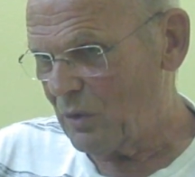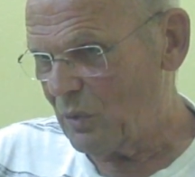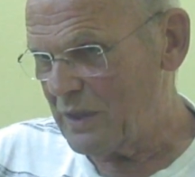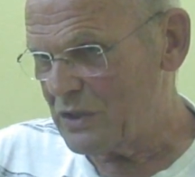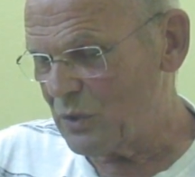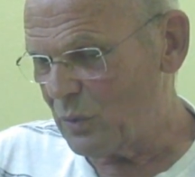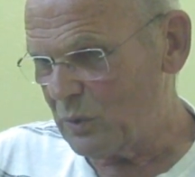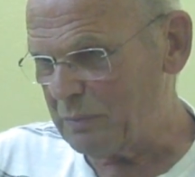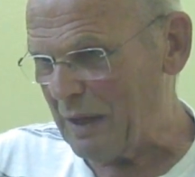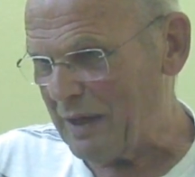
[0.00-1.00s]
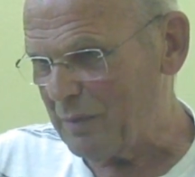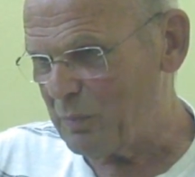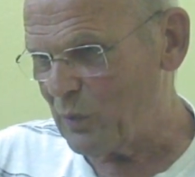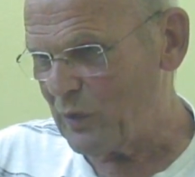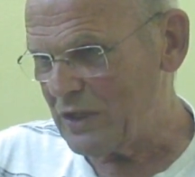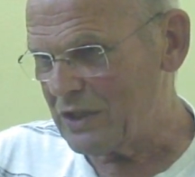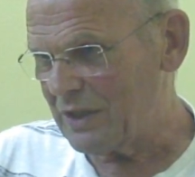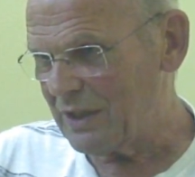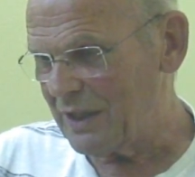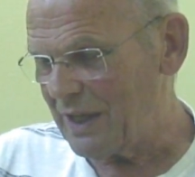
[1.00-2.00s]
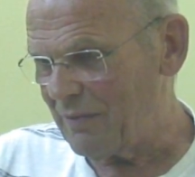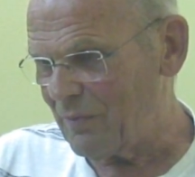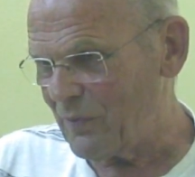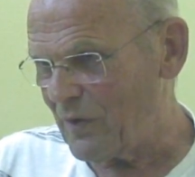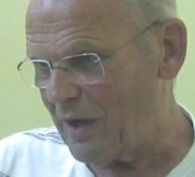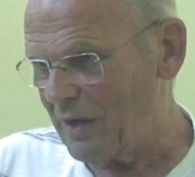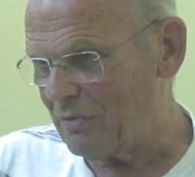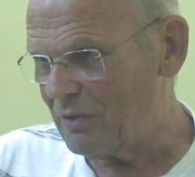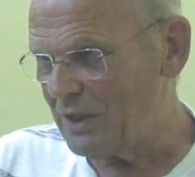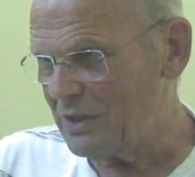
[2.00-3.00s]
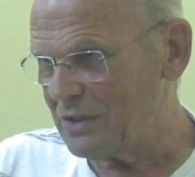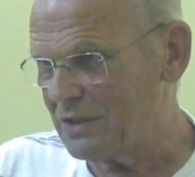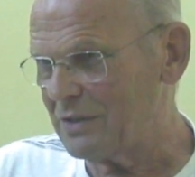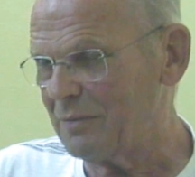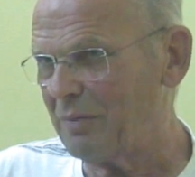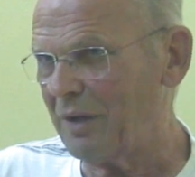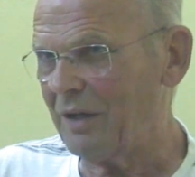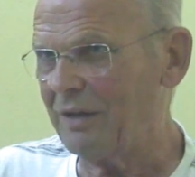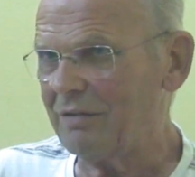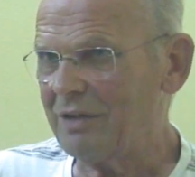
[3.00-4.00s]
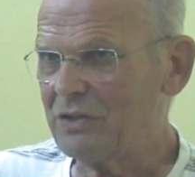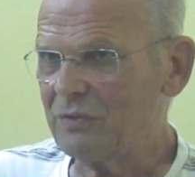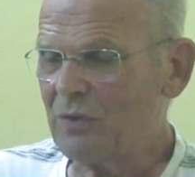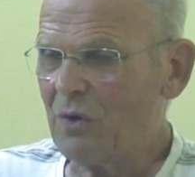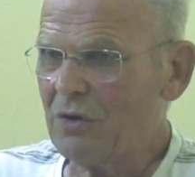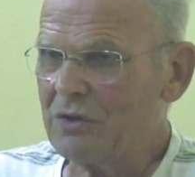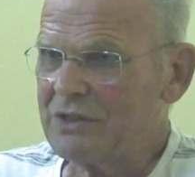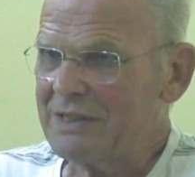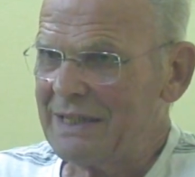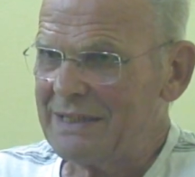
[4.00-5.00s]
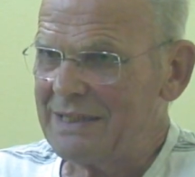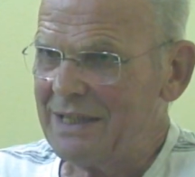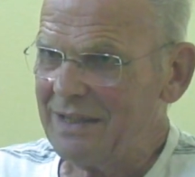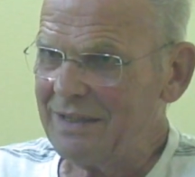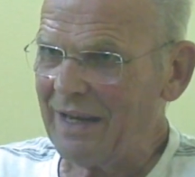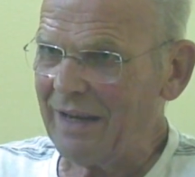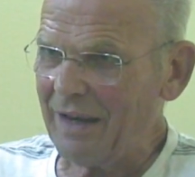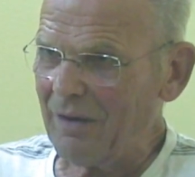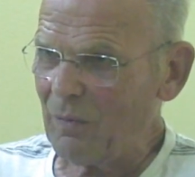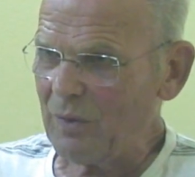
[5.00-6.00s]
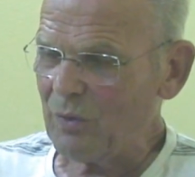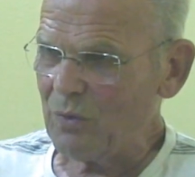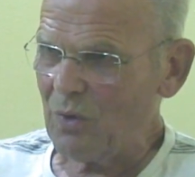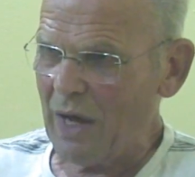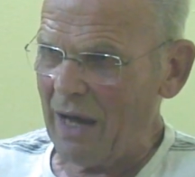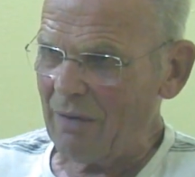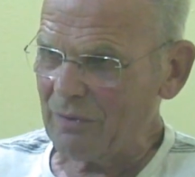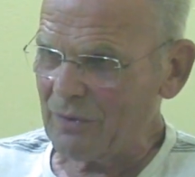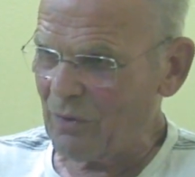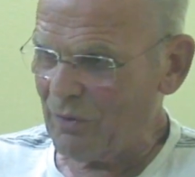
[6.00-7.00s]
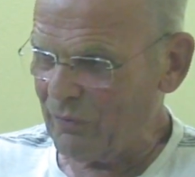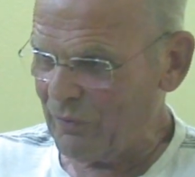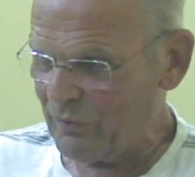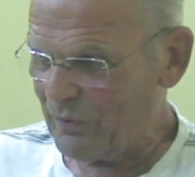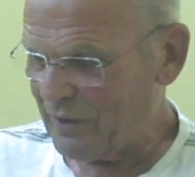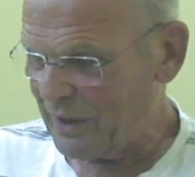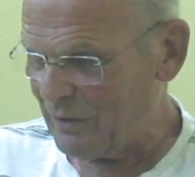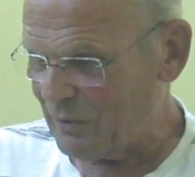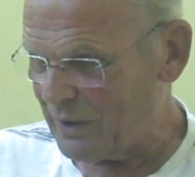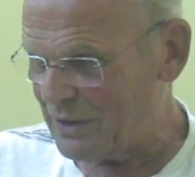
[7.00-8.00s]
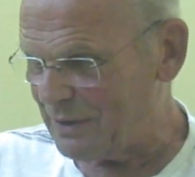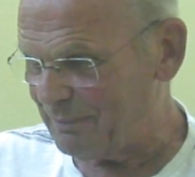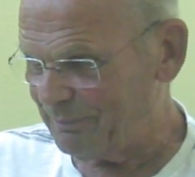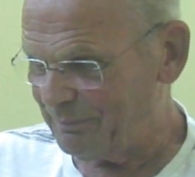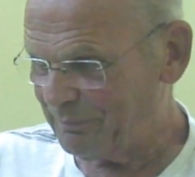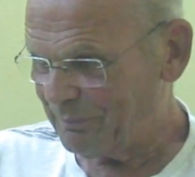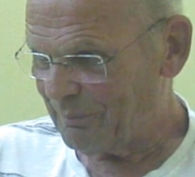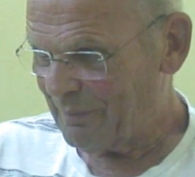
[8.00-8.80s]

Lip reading: I always told my provincial, if I reach, by the grace of God, 60, then I will go out of education.